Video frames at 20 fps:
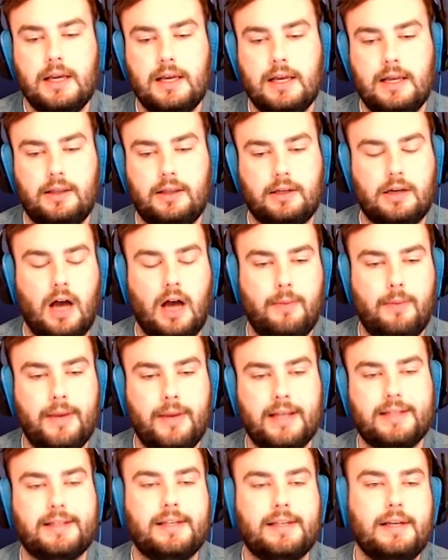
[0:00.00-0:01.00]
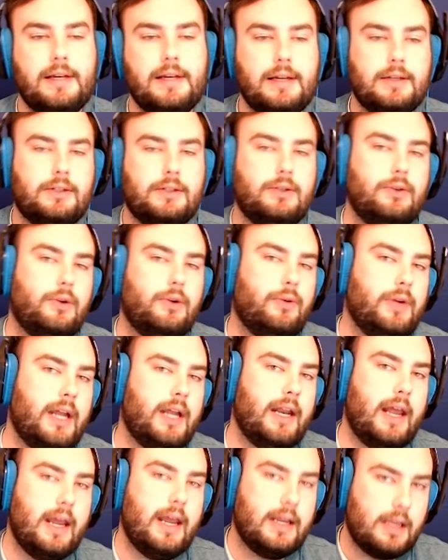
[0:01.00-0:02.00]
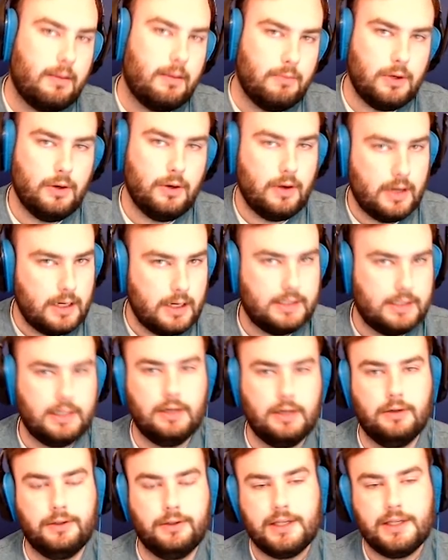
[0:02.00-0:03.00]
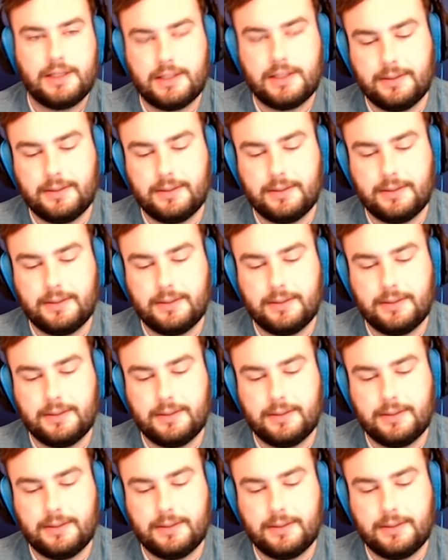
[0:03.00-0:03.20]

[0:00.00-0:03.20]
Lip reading: in the comments, to create a community tier list.